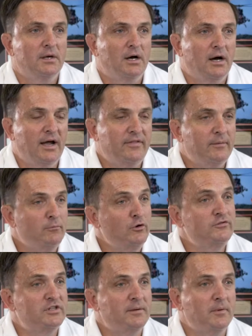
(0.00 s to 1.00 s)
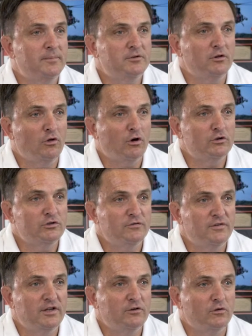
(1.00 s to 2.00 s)
and then moves them up to larger
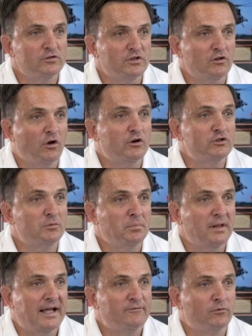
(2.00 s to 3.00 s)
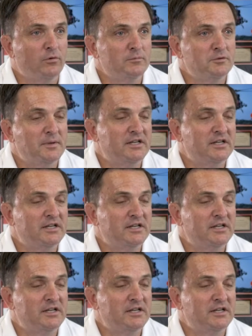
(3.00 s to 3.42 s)
vehicles and larger platforms,